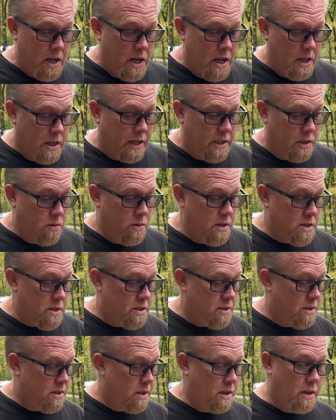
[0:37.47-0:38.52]
Like, you can
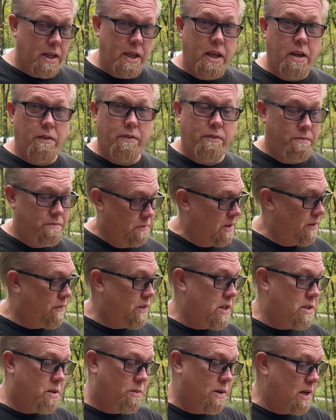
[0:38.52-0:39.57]
just lift
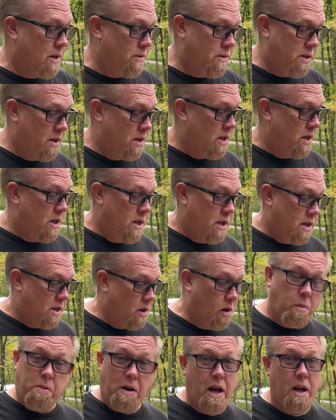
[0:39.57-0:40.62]
these around,
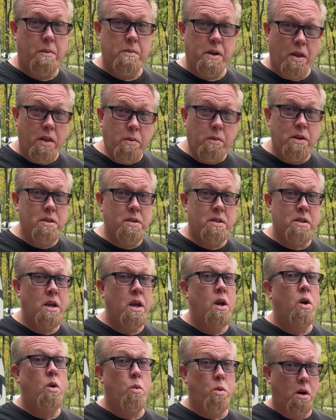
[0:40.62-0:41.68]
no problem. The other ones
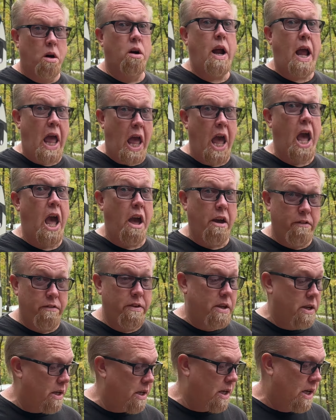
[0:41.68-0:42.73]
were
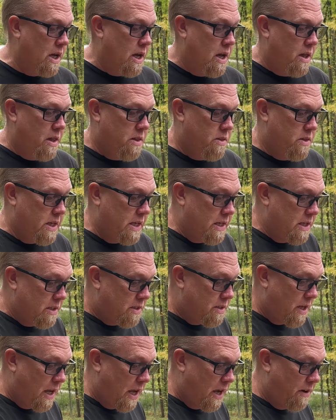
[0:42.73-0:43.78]
heavy.
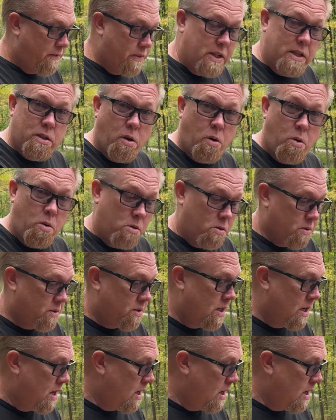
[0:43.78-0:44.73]
These have these holes.